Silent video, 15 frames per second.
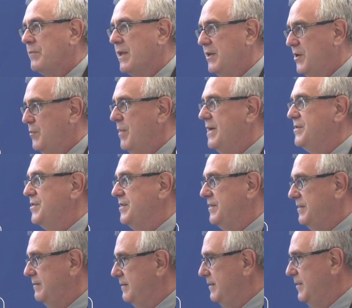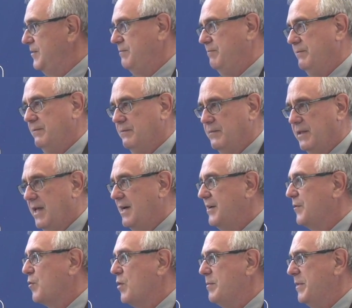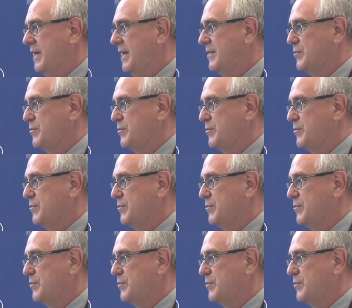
And you mentioned a lot of your equipment